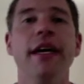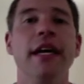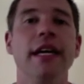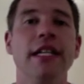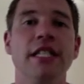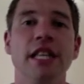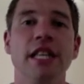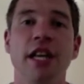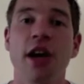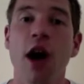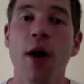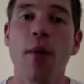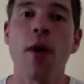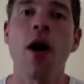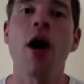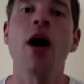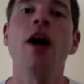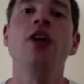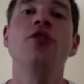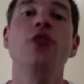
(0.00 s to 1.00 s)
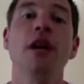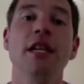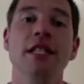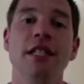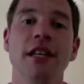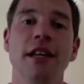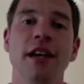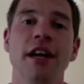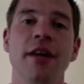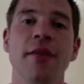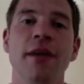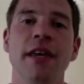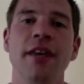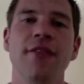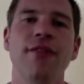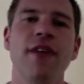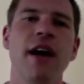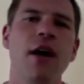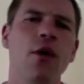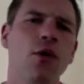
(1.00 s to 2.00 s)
It's the carbohydrates that are going to make you fat,